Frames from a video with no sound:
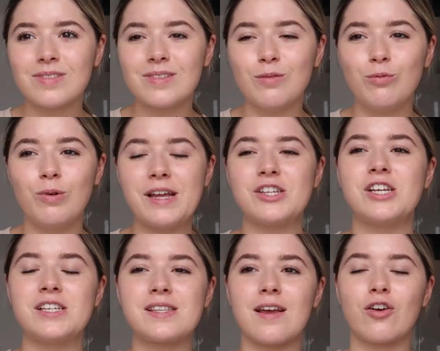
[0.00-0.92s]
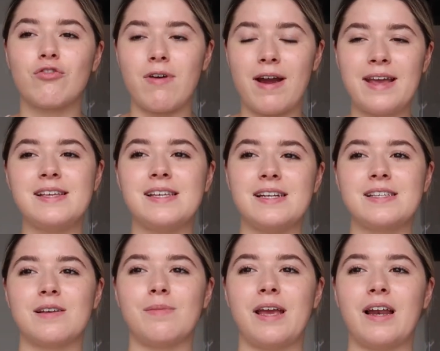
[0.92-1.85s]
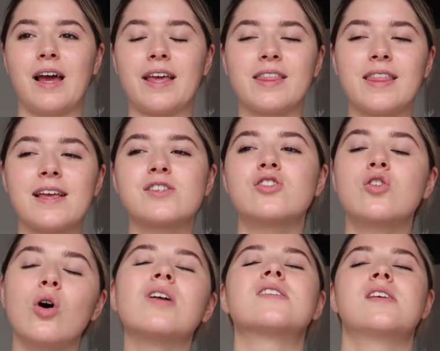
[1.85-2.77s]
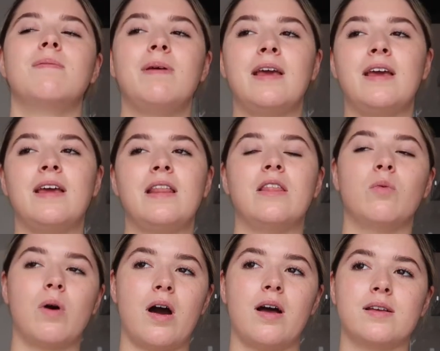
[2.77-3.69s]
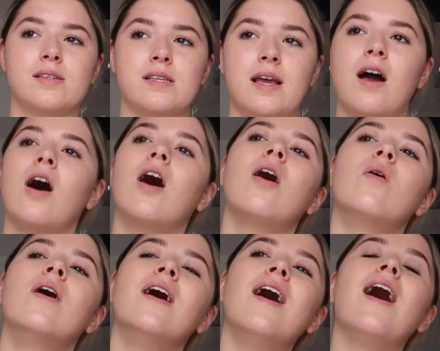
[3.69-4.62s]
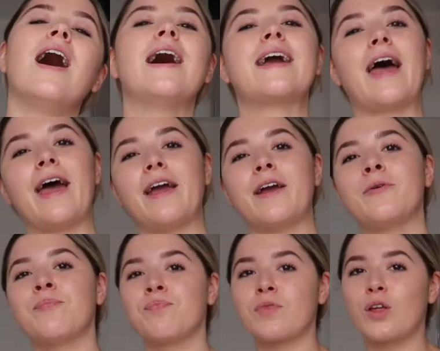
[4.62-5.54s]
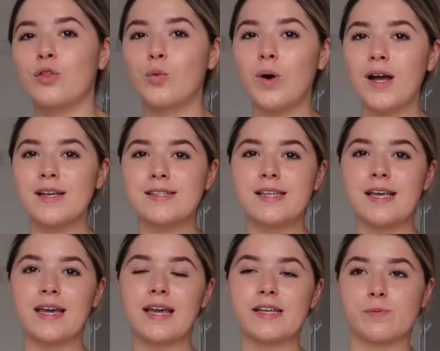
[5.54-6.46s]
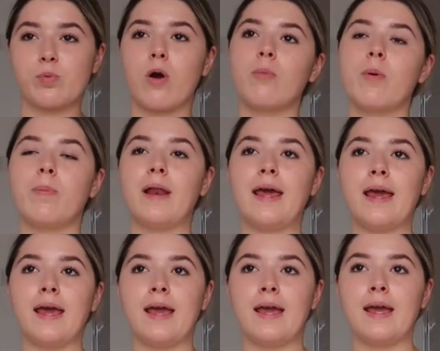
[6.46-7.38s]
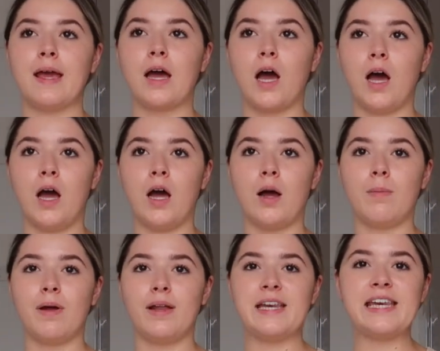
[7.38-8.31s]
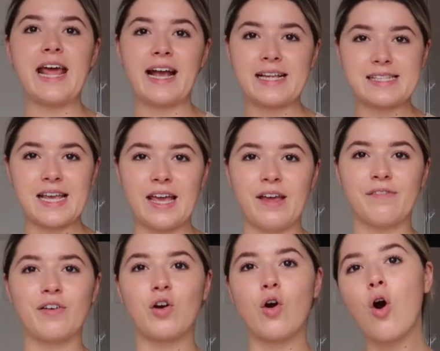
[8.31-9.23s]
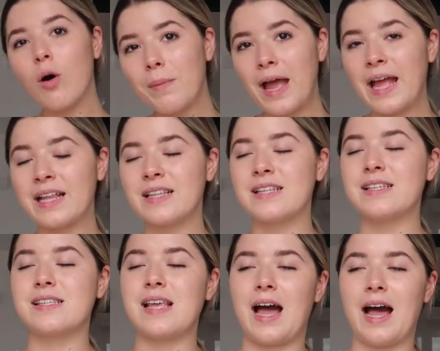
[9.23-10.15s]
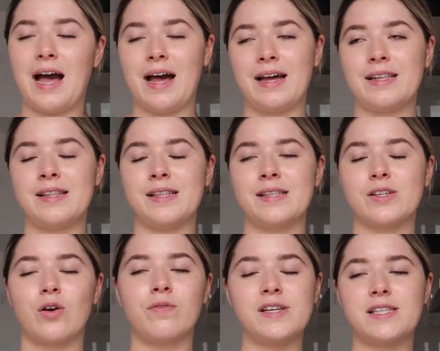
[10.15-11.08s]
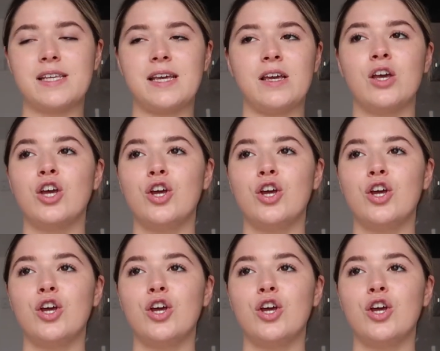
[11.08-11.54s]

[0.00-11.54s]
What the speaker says: which is crazy to me. Like, there's got to be the worst thing. Oh, okay. The worst thing is probably negative comments, and obviously